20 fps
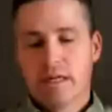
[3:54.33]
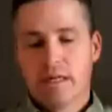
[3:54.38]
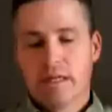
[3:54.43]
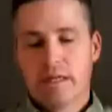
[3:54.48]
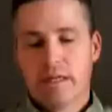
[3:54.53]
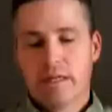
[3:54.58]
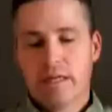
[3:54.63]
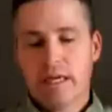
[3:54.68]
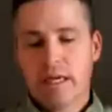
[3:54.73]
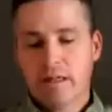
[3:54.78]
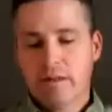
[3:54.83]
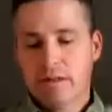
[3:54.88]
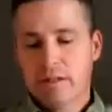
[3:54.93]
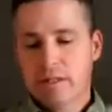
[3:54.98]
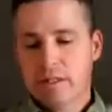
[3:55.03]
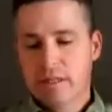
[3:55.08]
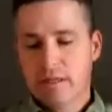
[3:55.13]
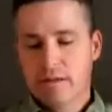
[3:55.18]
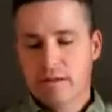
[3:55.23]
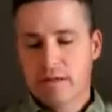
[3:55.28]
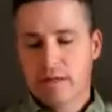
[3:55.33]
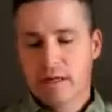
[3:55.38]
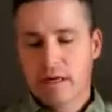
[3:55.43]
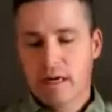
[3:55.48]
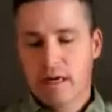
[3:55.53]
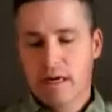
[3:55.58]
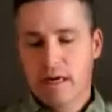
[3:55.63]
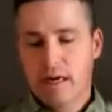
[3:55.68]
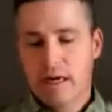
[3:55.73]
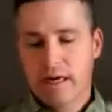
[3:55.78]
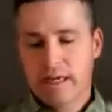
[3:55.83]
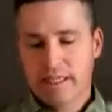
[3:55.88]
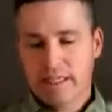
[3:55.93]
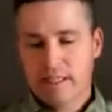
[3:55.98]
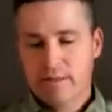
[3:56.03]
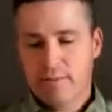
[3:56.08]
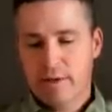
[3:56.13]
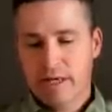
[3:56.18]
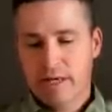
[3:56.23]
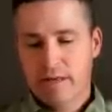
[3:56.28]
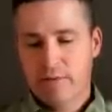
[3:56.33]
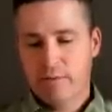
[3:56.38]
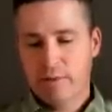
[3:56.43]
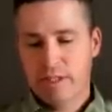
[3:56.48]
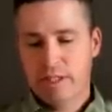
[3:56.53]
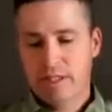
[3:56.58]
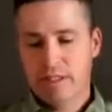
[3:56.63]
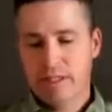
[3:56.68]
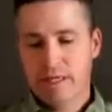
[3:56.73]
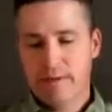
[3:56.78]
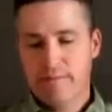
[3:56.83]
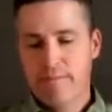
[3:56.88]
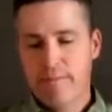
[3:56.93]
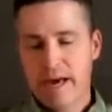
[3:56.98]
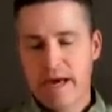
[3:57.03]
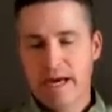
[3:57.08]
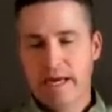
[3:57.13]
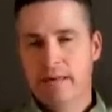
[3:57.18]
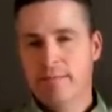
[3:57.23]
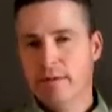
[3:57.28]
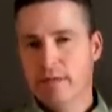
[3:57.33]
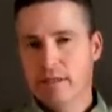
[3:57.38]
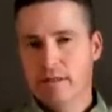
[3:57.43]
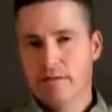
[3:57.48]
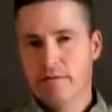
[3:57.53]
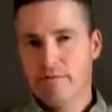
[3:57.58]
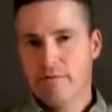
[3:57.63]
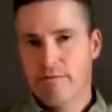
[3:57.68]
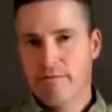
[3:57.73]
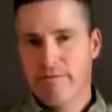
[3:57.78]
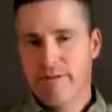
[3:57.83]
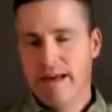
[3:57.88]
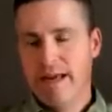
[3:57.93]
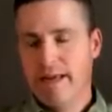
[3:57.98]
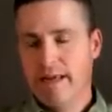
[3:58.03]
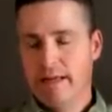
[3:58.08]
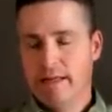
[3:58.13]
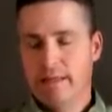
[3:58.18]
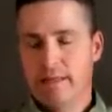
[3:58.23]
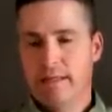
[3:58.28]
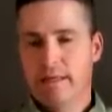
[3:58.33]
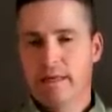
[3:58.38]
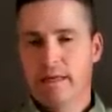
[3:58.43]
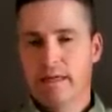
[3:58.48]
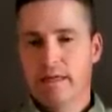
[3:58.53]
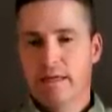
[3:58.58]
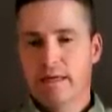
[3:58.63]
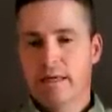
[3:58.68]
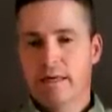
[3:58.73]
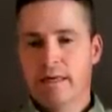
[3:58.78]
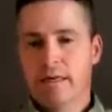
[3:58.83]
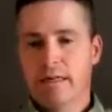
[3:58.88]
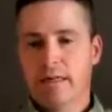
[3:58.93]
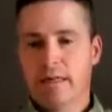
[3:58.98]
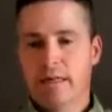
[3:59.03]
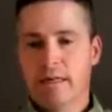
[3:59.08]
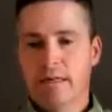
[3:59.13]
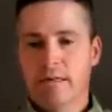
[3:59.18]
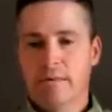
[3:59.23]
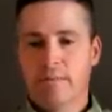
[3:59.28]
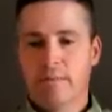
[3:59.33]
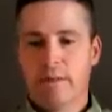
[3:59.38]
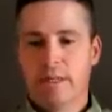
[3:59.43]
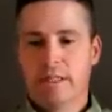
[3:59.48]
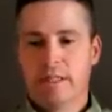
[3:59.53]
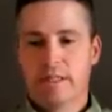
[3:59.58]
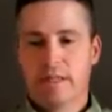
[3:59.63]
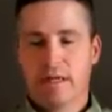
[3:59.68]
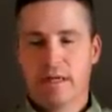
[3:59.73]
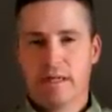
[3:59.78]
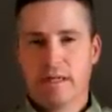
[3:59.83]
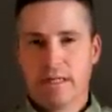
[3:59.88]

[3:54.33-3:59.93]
The Yellowstone hotspot, which is a magma vent. It's not